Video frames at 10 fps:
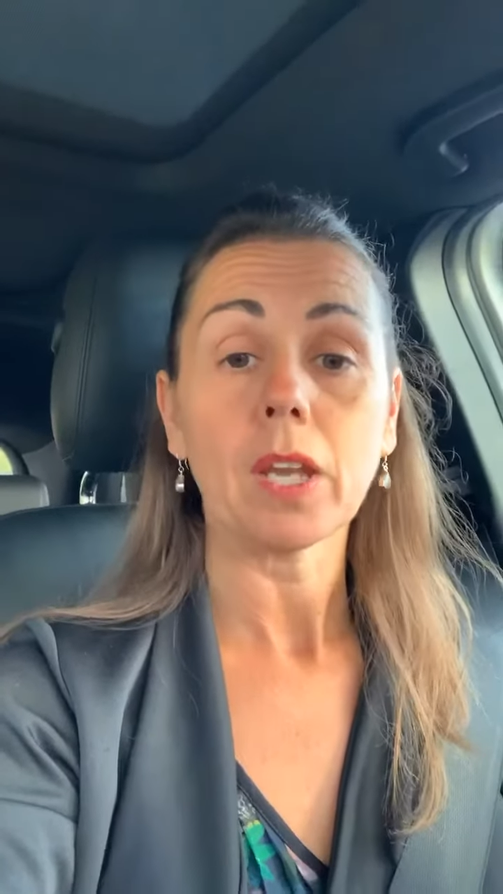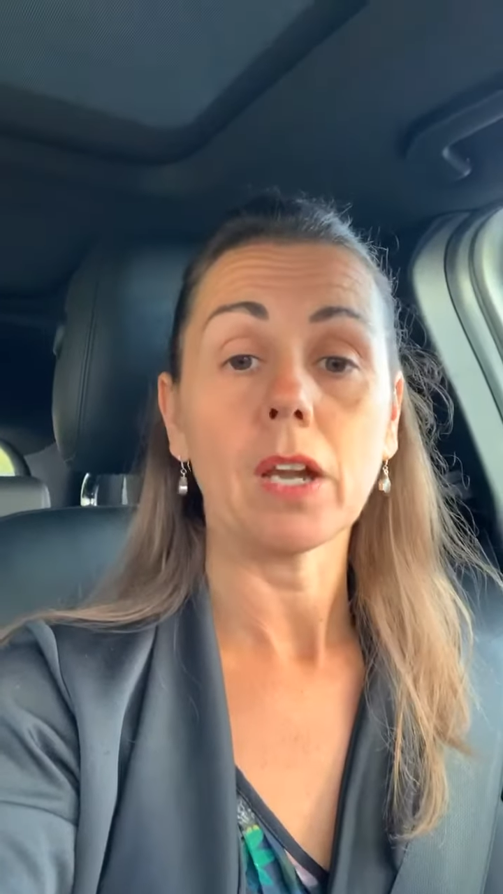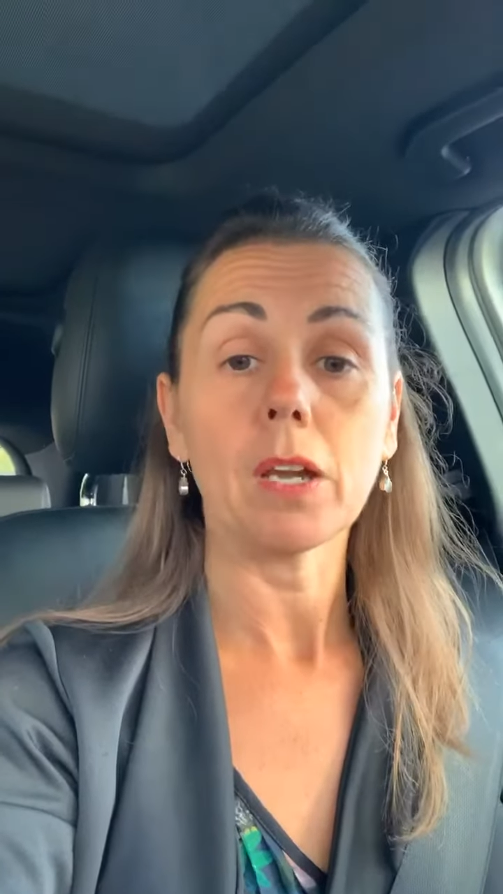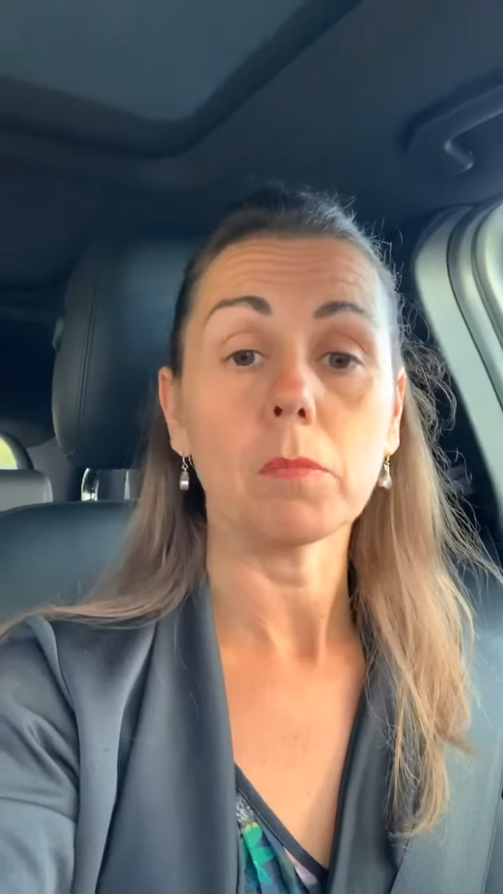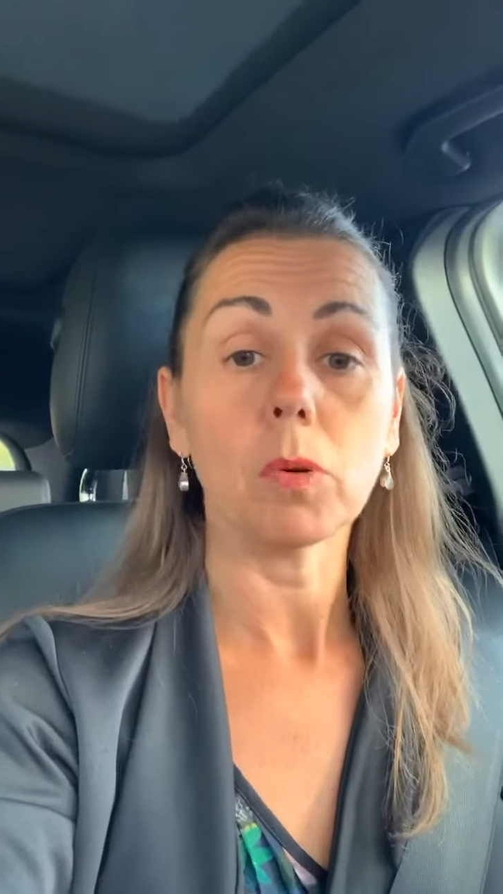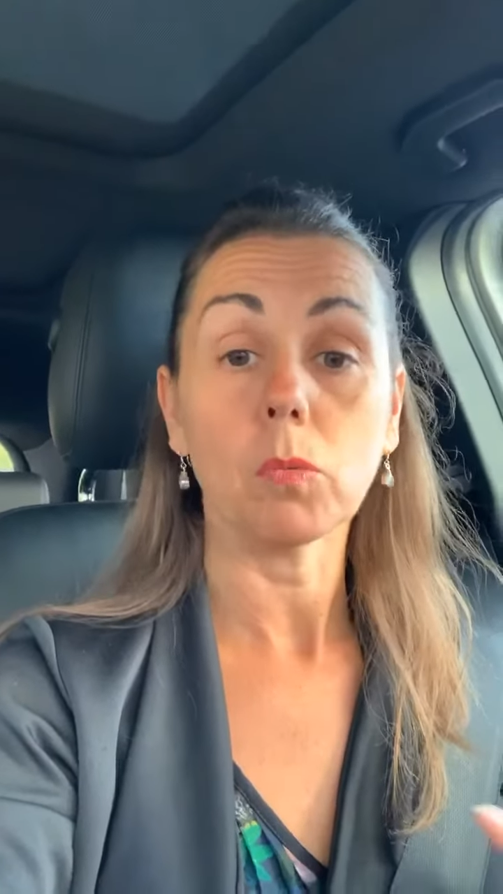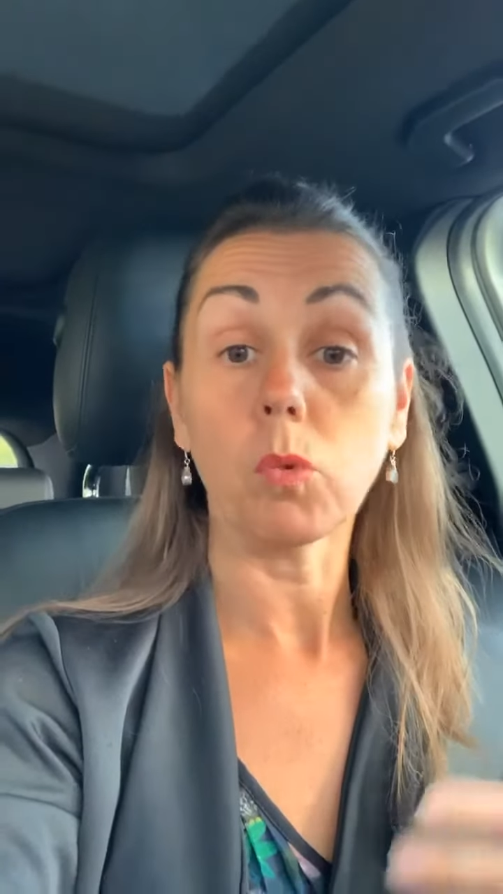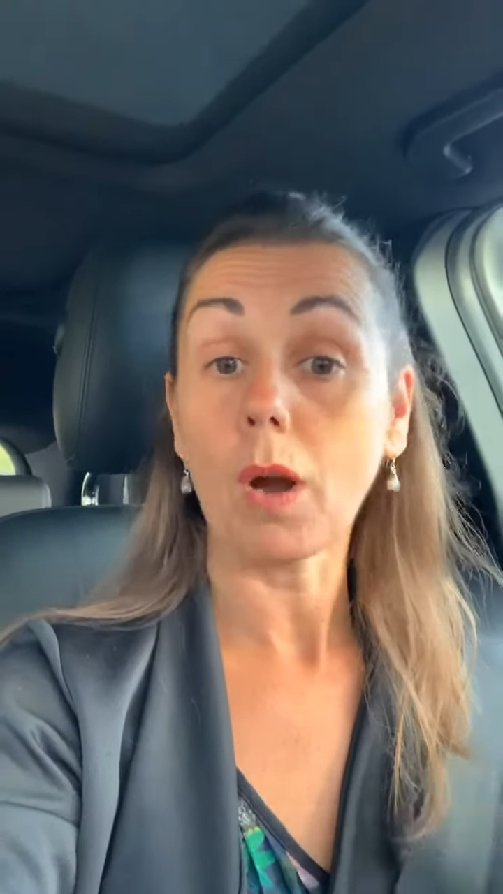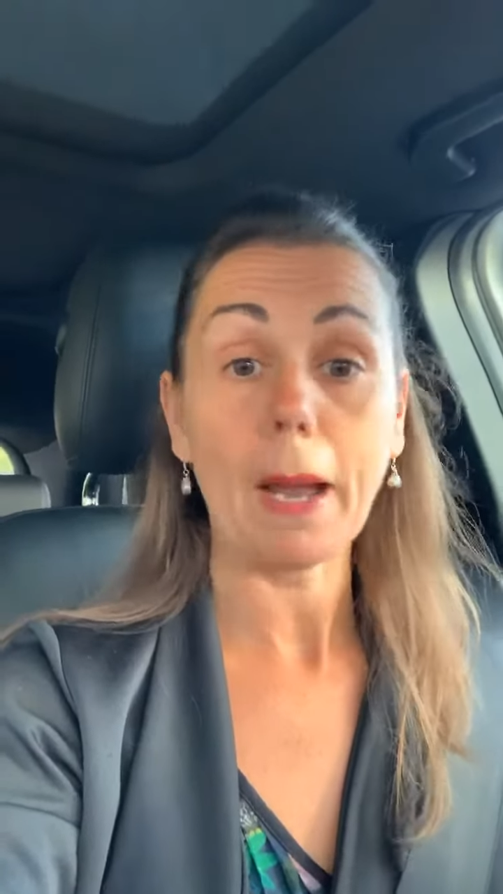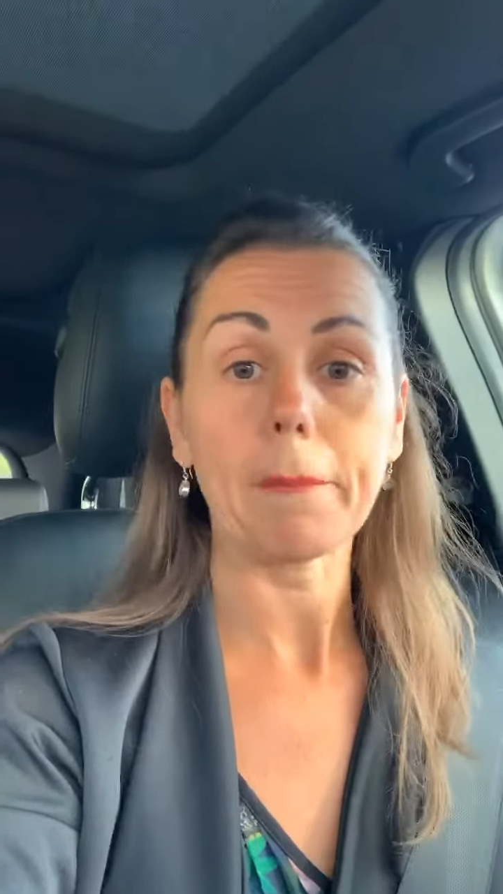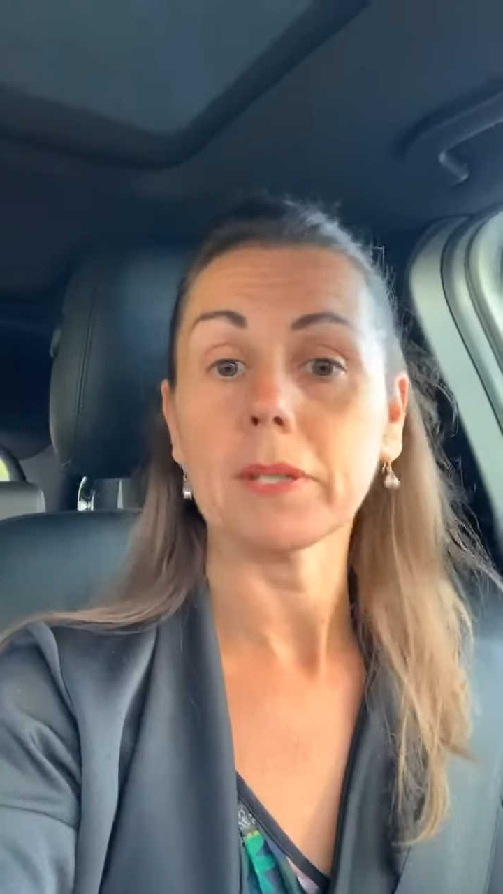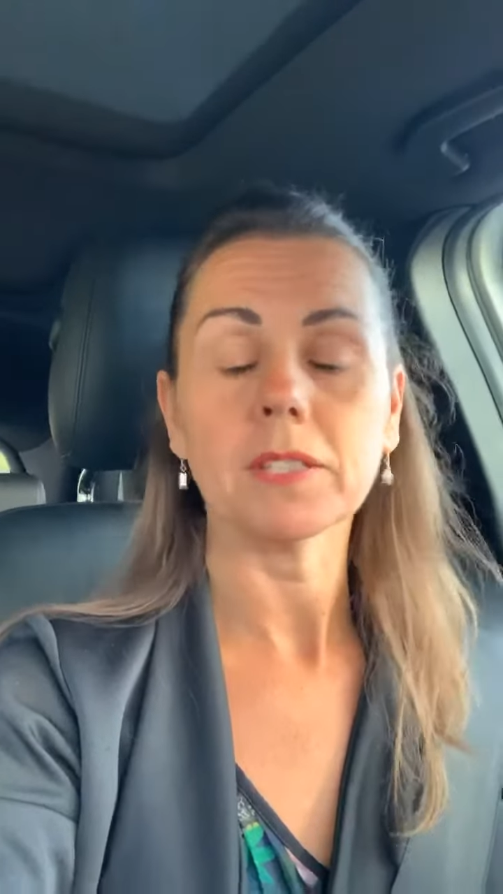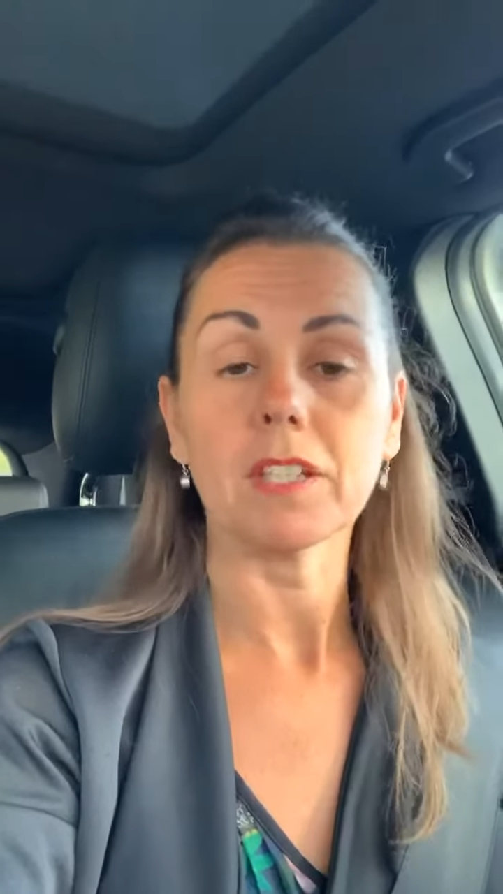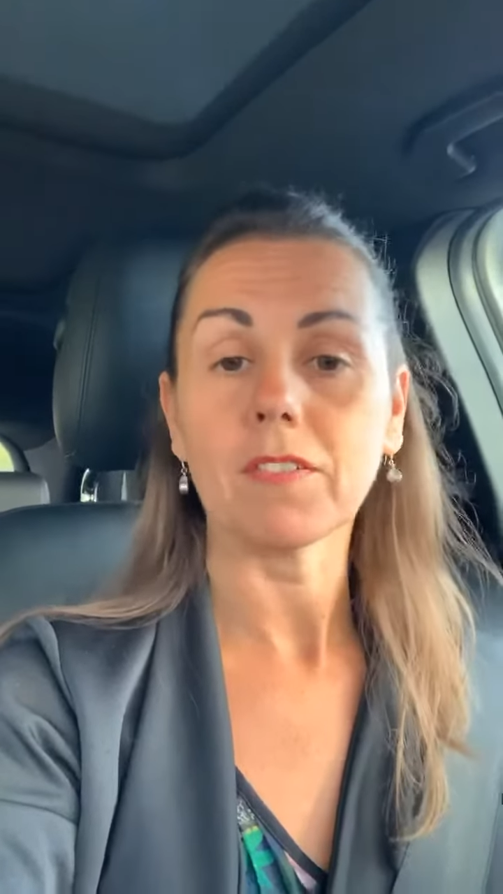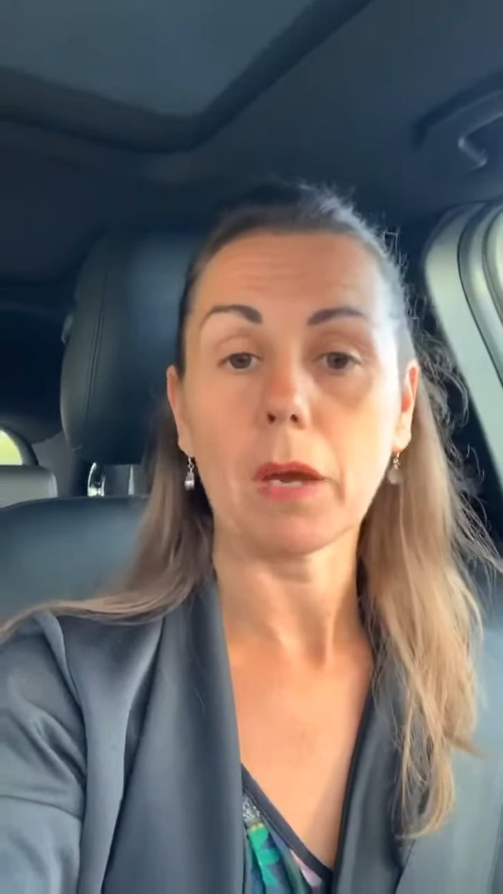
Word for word: um, what happens if